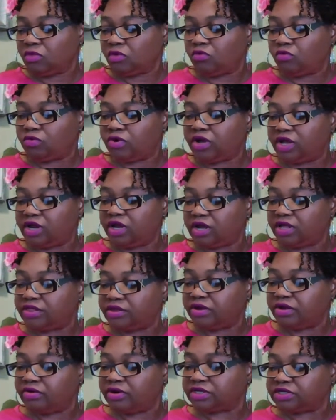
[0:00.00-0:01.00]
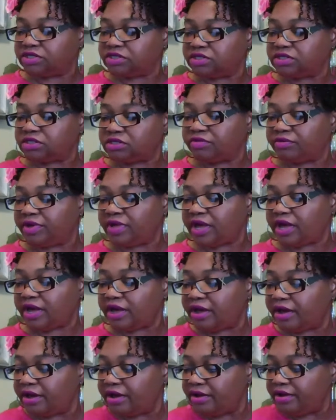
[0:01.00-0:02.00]
What other questions do we
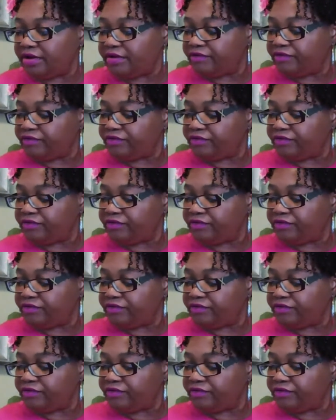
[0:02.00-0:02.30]
have?